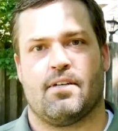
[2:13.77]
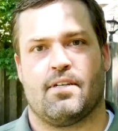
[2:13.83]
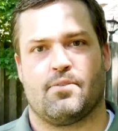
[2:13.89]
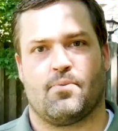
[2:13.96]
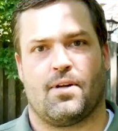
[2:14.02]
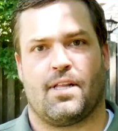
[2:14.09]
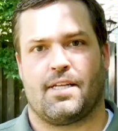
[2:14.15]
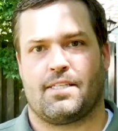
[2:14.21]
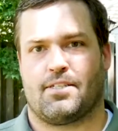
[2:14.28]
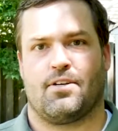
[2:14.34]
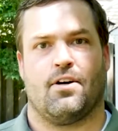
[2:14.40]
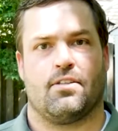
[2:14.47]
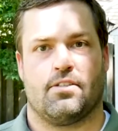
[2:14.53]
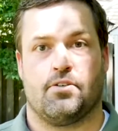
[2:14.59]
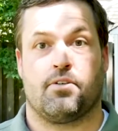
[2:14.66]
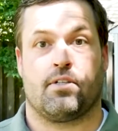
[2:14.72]
is what I like to
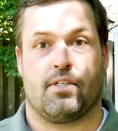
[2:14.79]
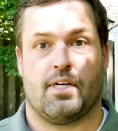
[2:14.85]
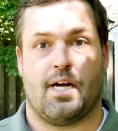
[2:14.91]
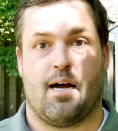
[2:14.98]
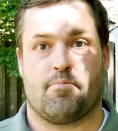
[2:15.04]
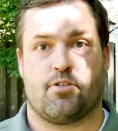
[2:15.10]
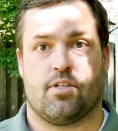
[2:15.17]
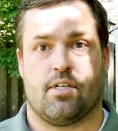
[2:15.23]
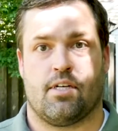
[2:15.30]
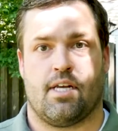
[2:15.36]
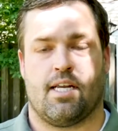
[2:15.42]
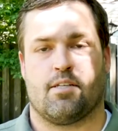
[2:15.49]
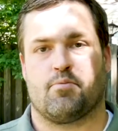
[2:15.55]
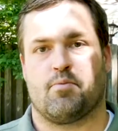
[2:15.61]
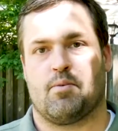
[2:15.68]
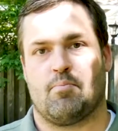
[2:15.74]
call the nuclear option,
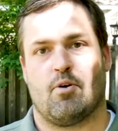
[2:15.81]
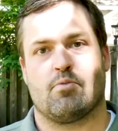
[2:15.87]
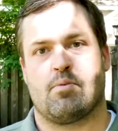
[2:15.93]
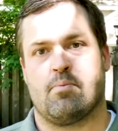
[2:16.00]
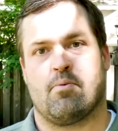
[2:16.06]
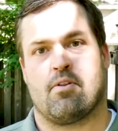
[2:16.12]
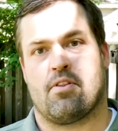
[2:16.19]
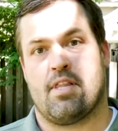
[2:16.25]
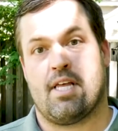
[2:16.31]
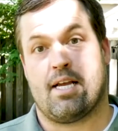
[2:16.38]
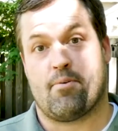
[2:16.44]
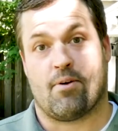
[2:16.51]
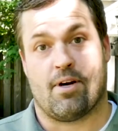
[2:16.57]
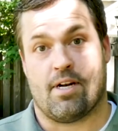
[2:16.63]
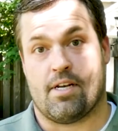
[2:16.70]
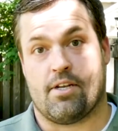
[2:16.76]
and it's what most people think
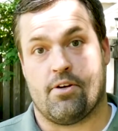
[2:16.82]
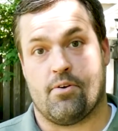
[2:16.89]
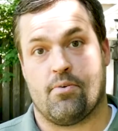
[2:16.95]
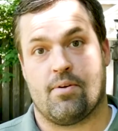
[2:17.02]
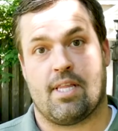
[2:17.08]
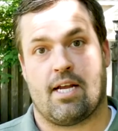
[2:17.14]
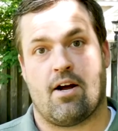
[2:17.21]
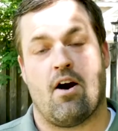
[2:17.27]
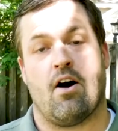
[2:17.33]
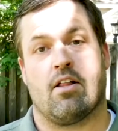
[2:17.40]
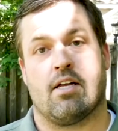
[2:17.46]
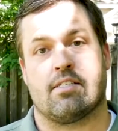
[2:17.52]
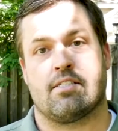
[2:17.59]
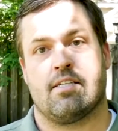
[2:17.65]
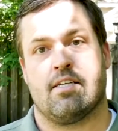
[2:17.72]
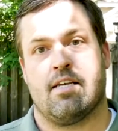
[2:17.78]
we're going to do when they call
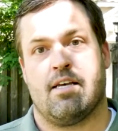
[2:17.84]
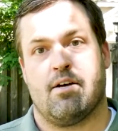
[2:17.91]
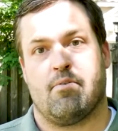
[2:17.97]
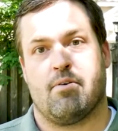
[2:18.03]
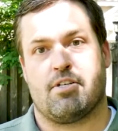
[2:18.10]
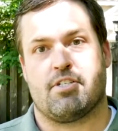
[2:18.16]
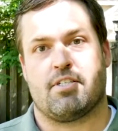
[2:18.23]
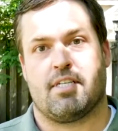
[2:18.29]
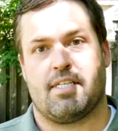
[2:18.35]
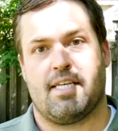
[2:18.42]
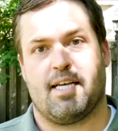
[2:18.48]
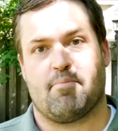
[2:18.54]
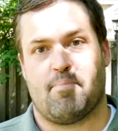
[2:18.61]
us, which is to take a